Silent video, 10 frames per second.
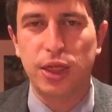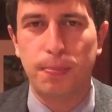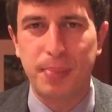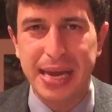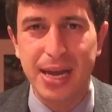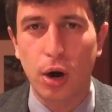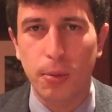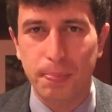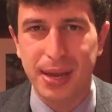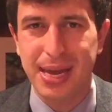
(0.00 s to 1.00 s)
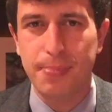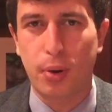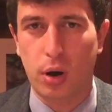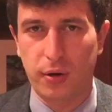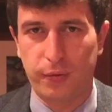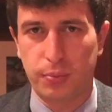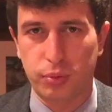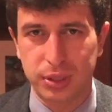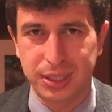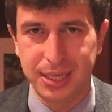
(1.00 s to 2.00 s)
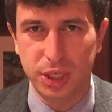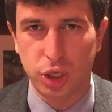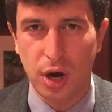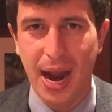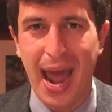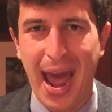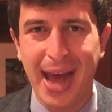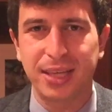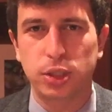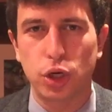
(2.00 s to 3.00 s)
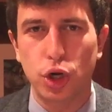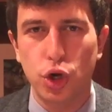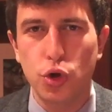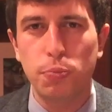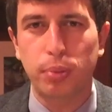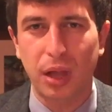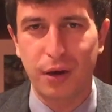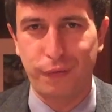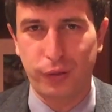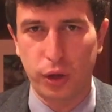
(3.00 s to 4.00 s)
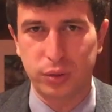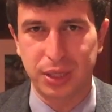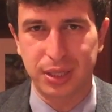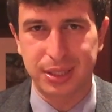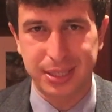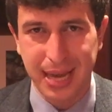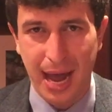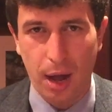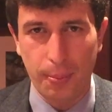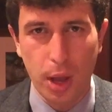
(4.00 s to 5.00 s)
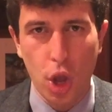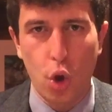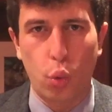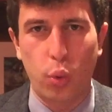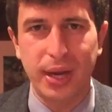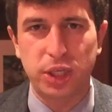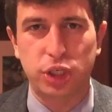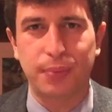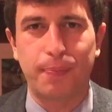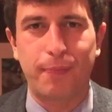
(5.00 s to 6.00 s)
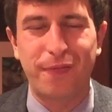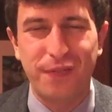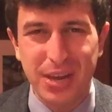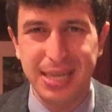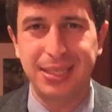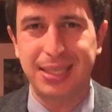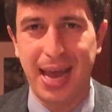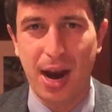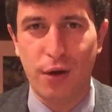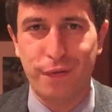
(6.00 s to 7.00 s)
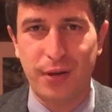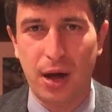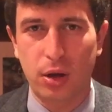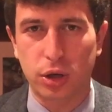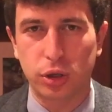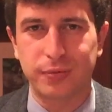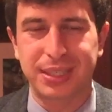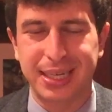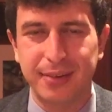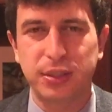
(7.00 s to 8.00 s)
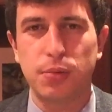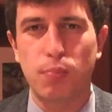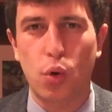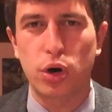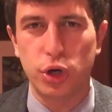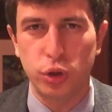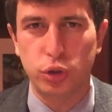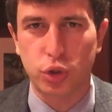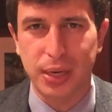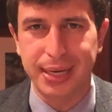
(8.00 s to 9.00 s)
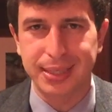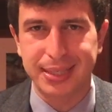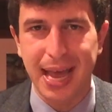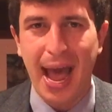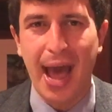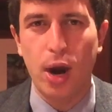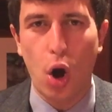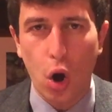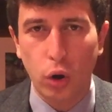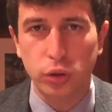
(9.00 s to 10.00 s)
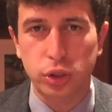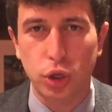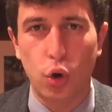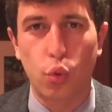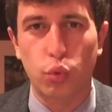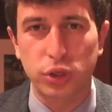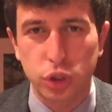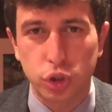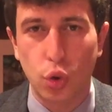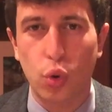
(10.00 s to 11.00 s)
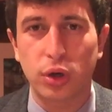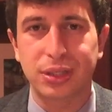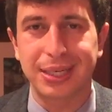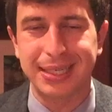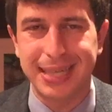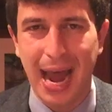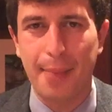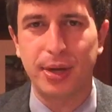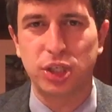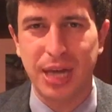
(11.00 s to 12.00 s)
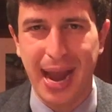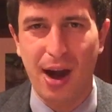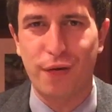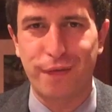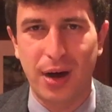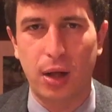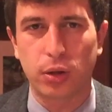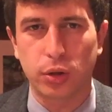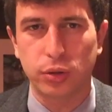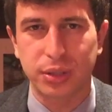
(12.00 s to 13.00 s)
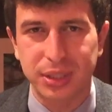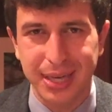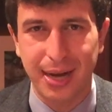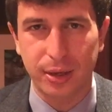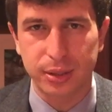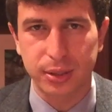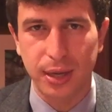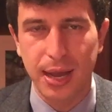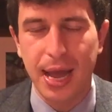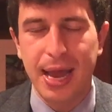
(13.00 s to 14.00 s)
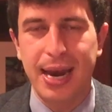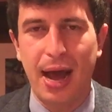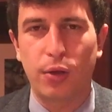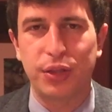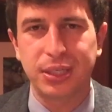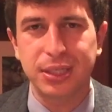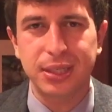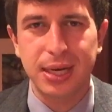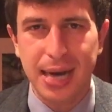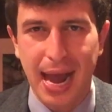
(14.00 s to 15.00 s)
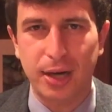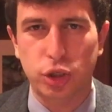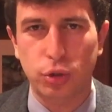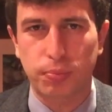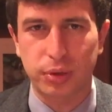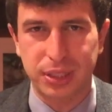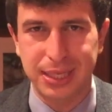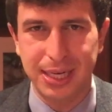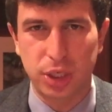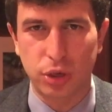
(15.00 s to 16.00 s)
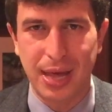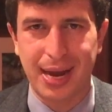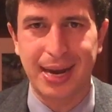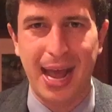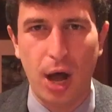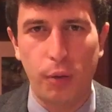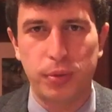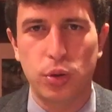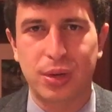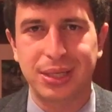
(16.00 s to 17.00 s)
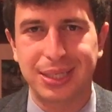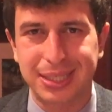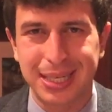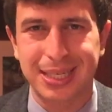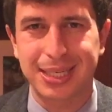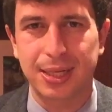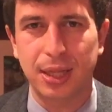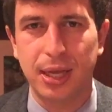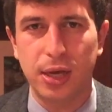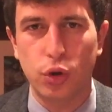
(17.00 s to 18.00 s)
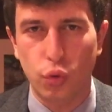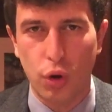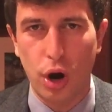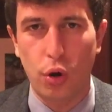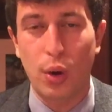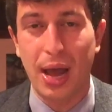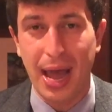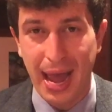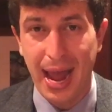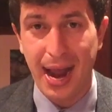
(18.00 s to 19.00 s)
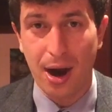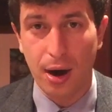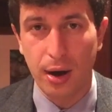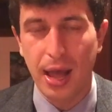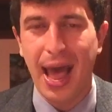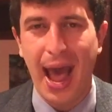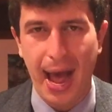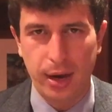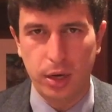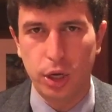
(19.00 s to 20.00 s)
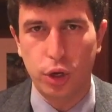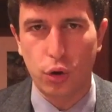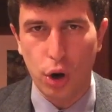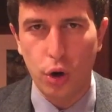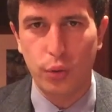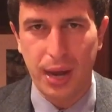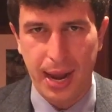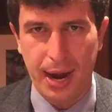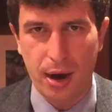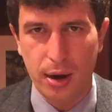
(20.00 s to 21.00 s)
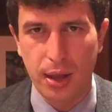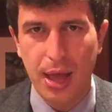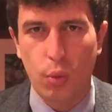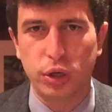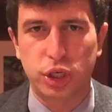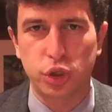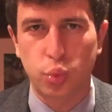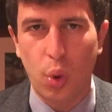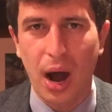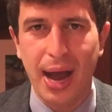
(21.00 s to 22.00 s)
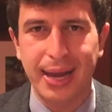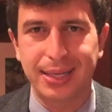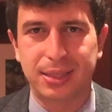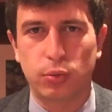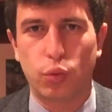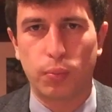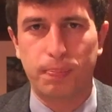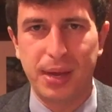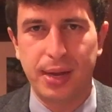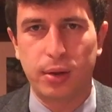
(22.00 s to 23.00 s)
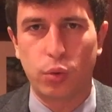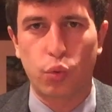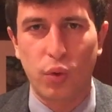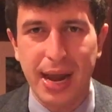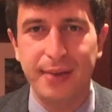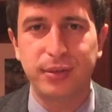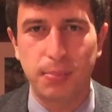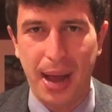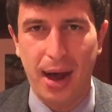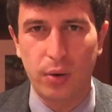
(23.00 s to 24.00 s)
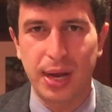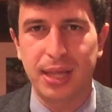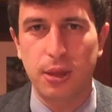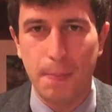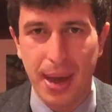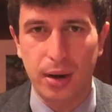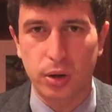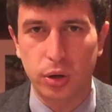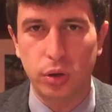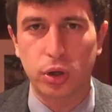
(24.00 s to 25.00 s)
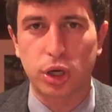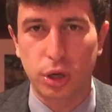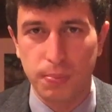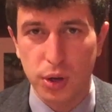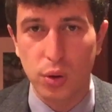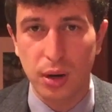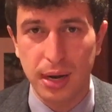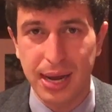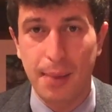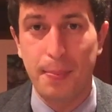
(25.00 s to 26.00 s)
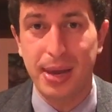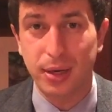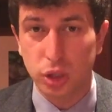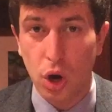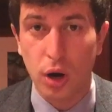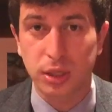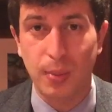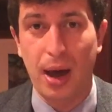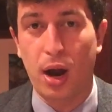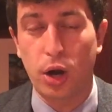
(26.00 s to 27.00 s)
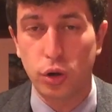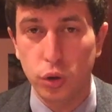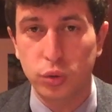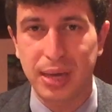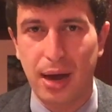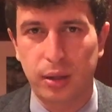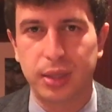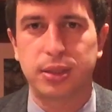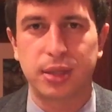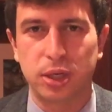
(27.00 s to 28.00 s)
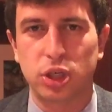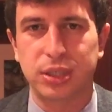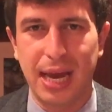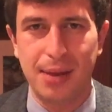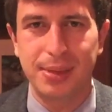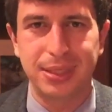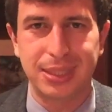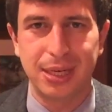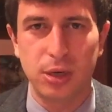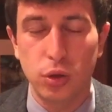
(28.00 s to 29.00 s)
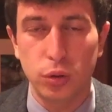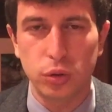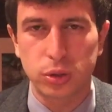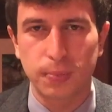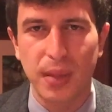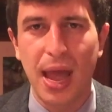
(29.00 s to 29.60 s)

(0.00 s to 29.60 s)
The P R P part of the procedure adds new blood flow to the scalp, which feeds the hair follicles, gives it more nutrients, and also restores damaged hair follicle cells. Now, this is a natural procedure that can help you consistently grow hair and your own hair, which is why it's being raved about in the medical community and being talked about on news outlets such as A B C News.